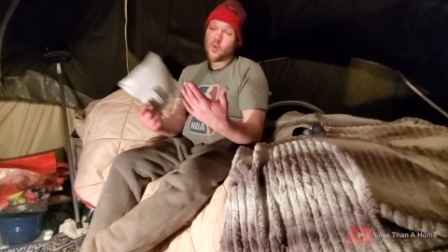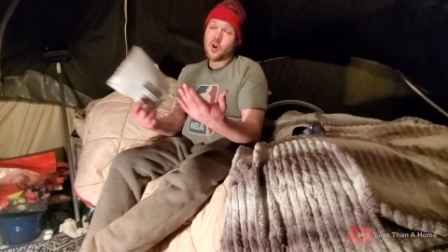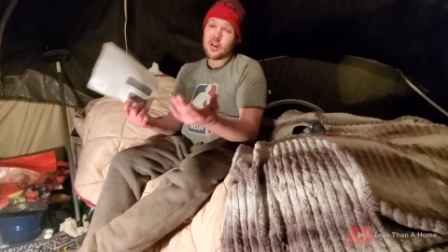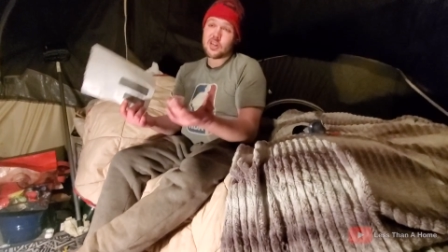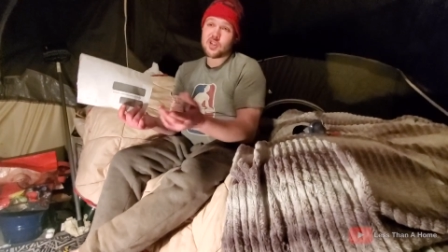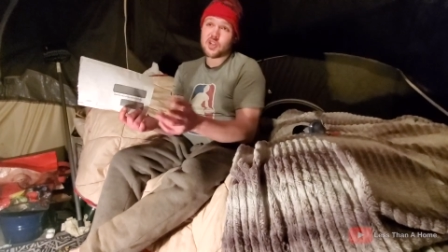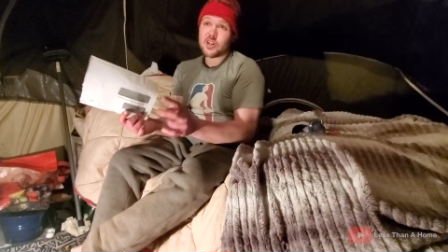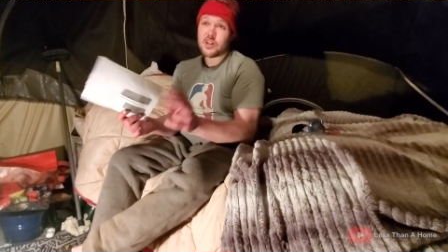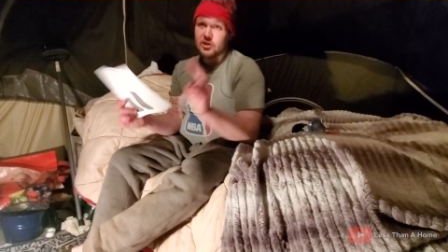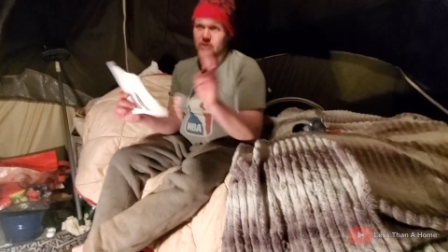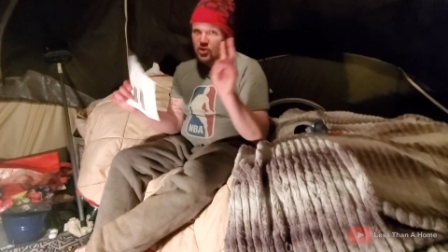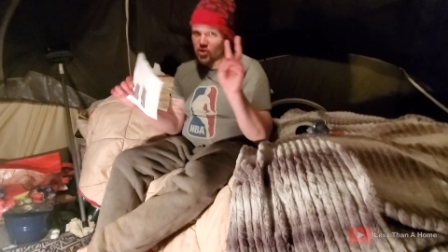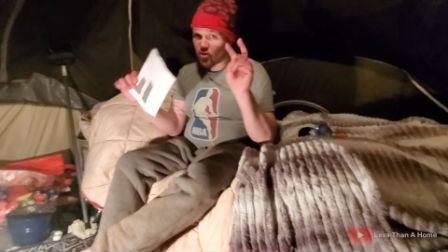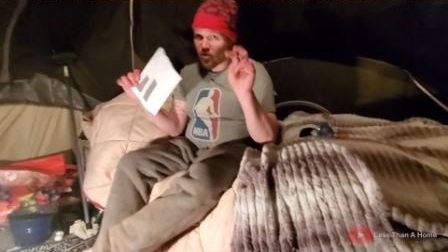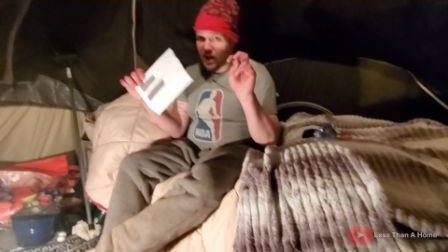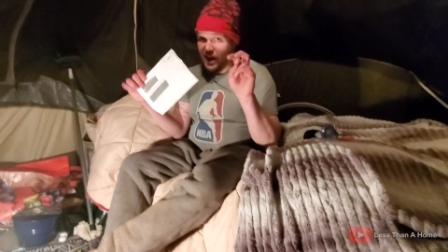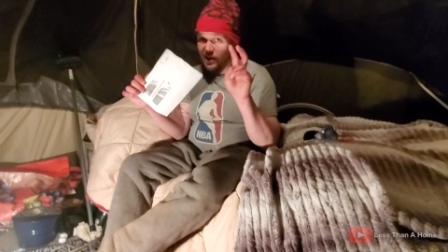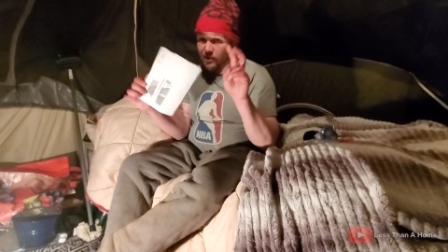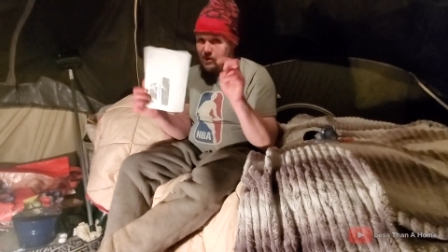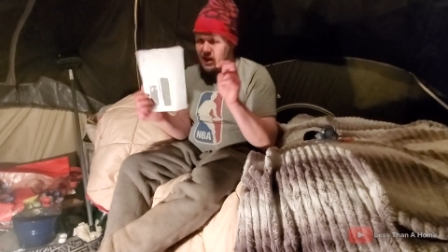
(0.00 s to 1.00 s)
watching
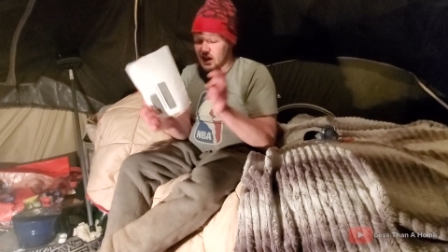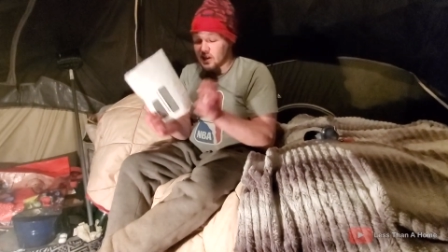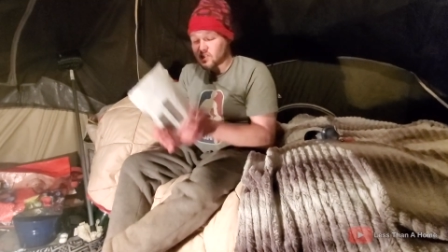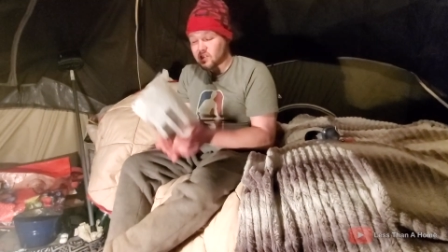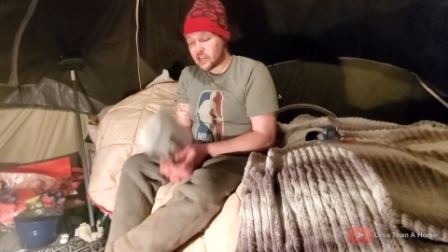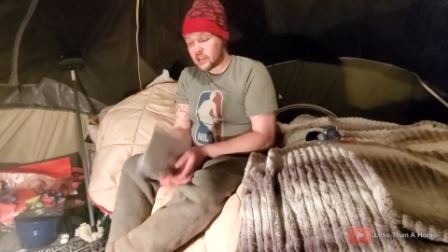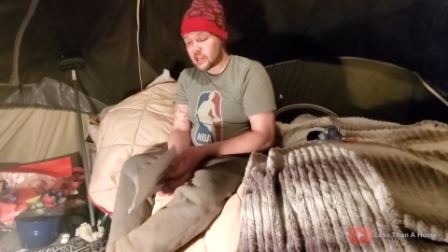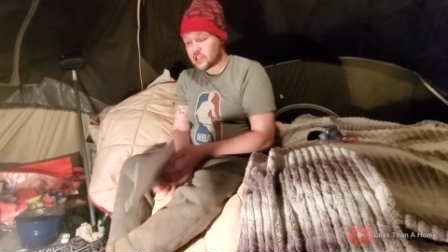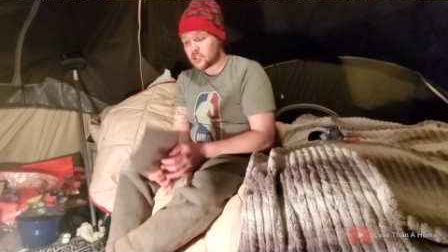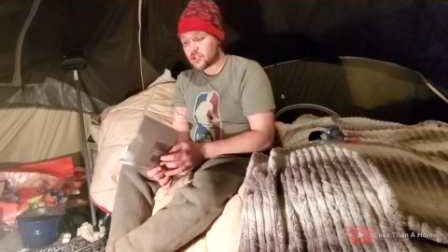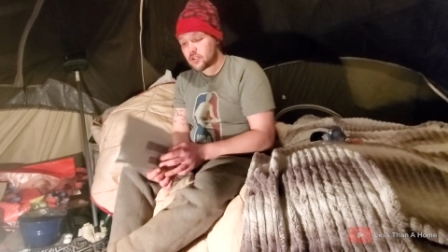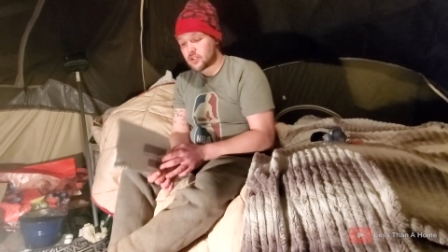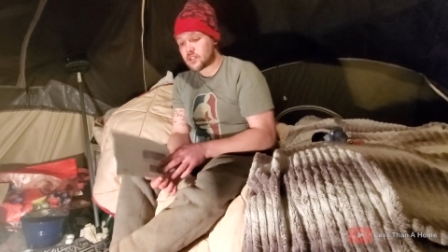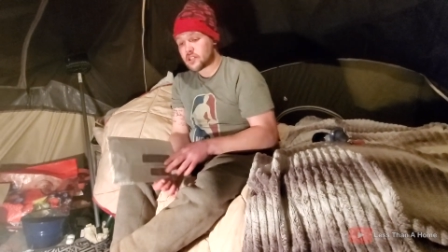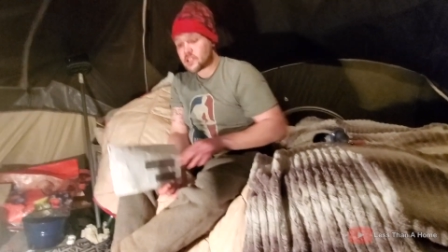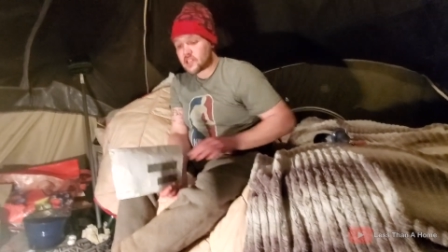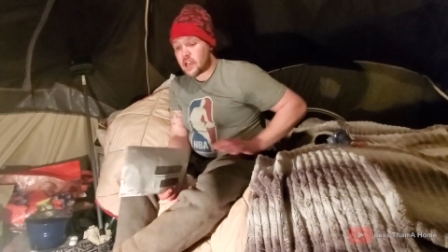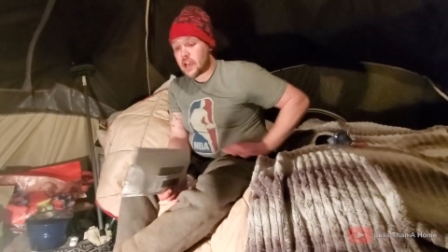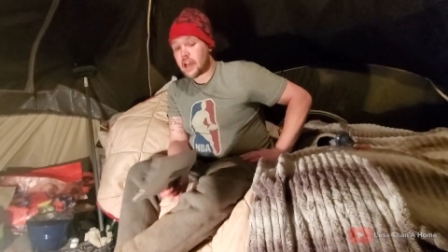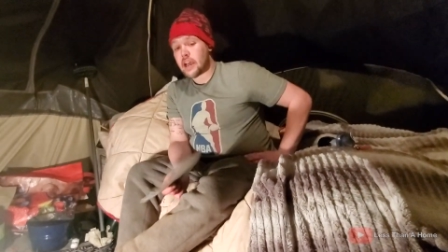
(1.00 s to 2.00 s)
train wrecks, I guess you
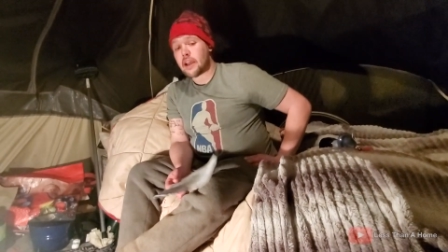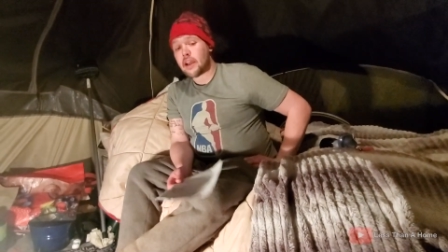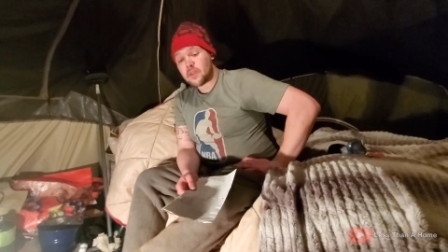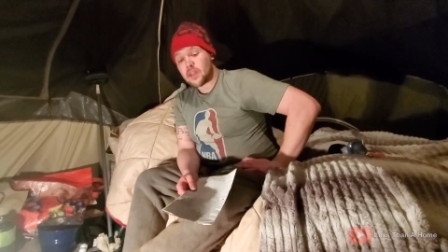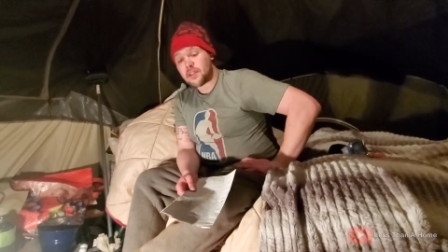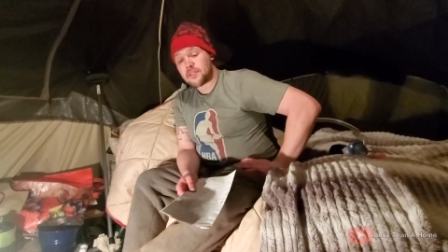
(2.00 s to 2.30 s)
could say,